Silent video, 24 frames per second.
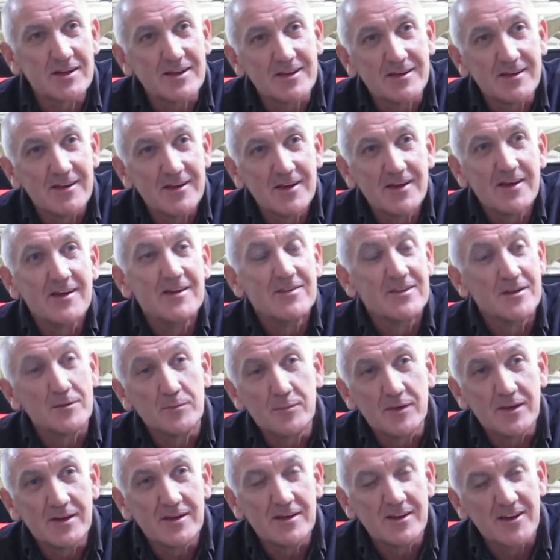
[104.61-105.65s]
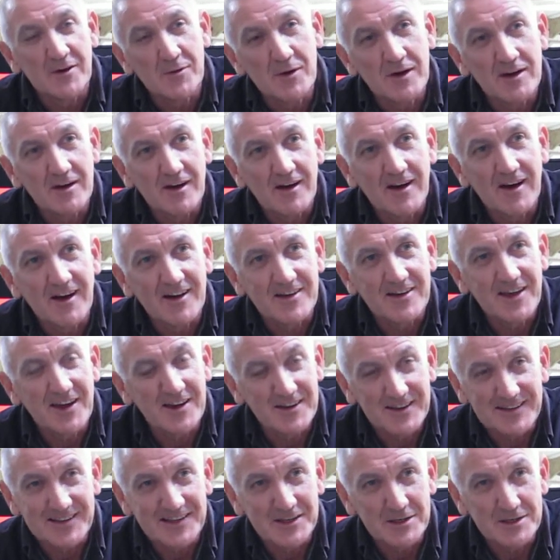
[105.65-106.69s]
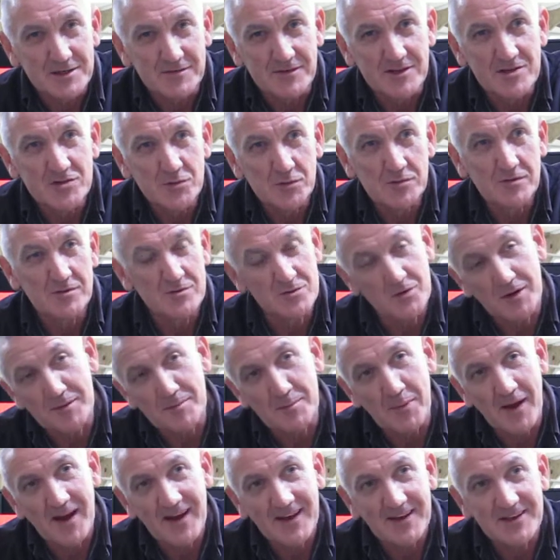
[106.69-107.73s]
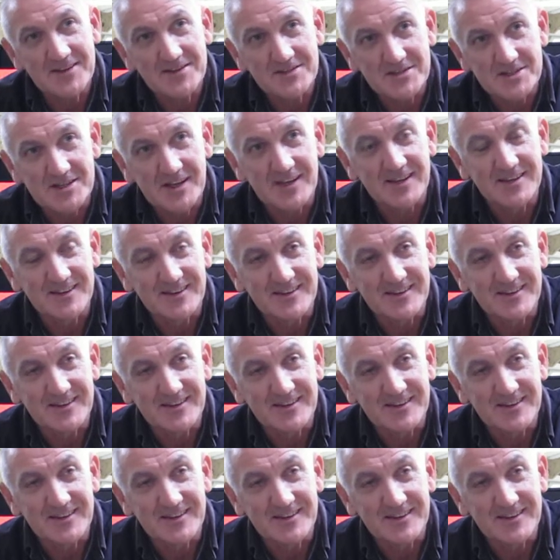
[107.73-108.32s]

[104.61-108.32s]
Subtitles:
a kindly individual would write back and say,